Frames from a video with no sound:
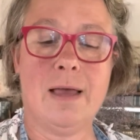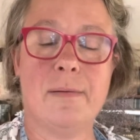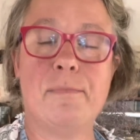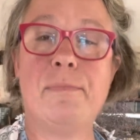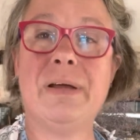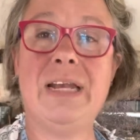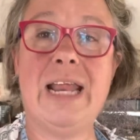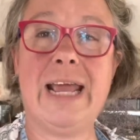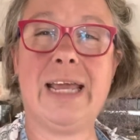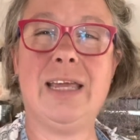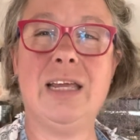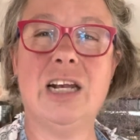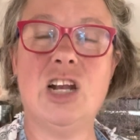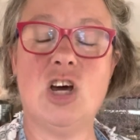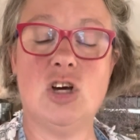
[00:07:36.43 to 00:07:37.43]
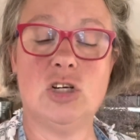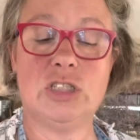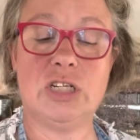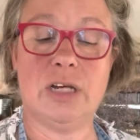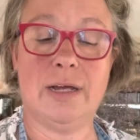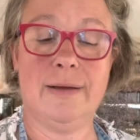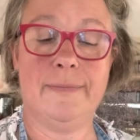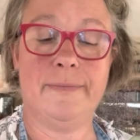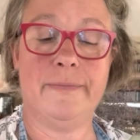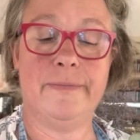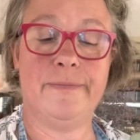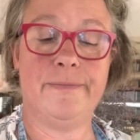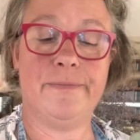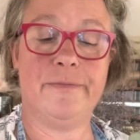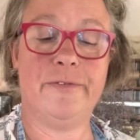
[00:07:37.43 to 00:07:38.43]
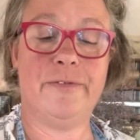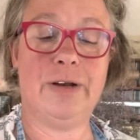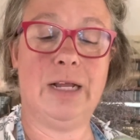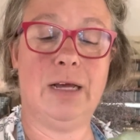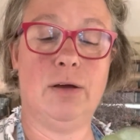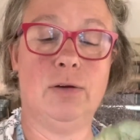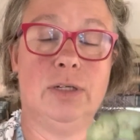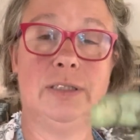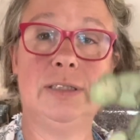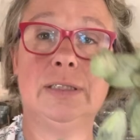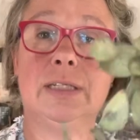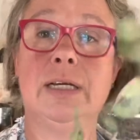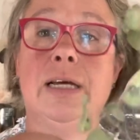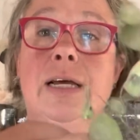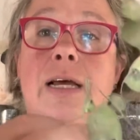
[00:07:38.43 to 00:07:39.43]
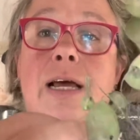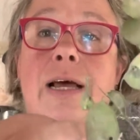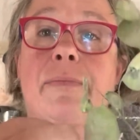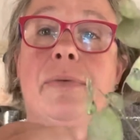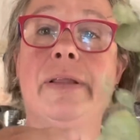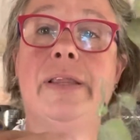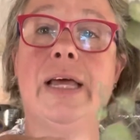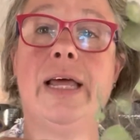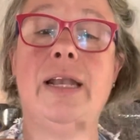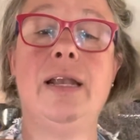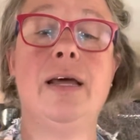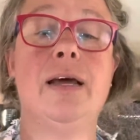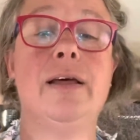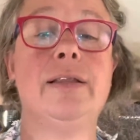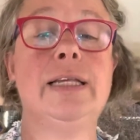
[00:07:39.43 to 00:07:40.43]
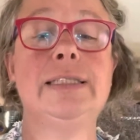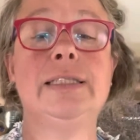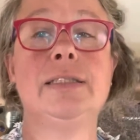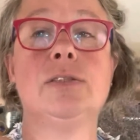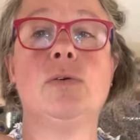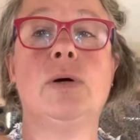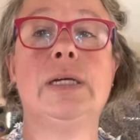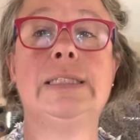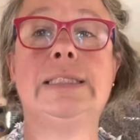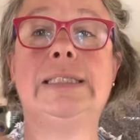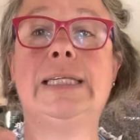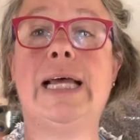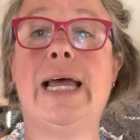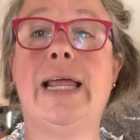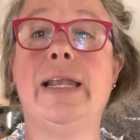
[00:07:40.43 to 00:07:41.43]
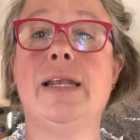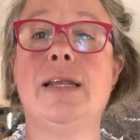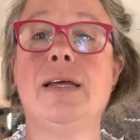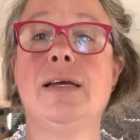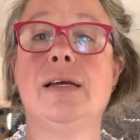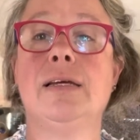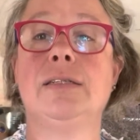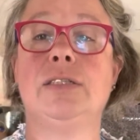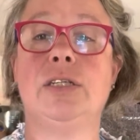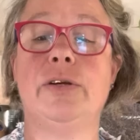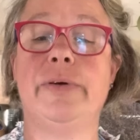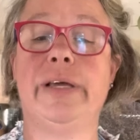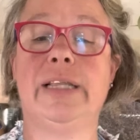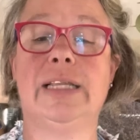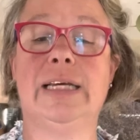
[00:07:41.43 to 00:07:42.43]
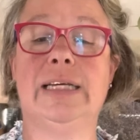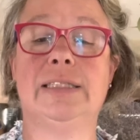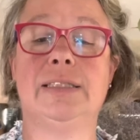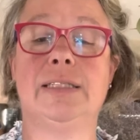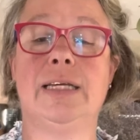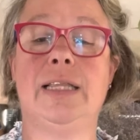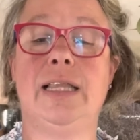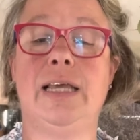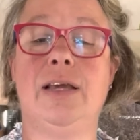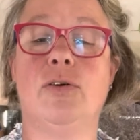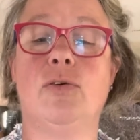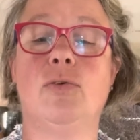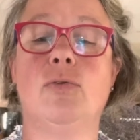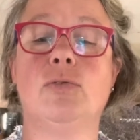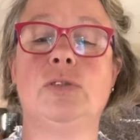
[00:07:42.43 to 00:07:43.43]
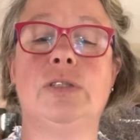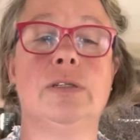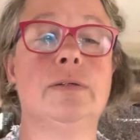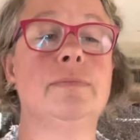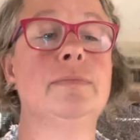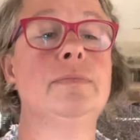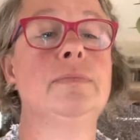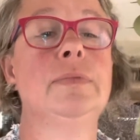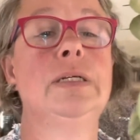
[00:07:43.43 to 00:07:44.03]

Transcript: Paniculata flowers. But then this is quite zen doing this in the autumn,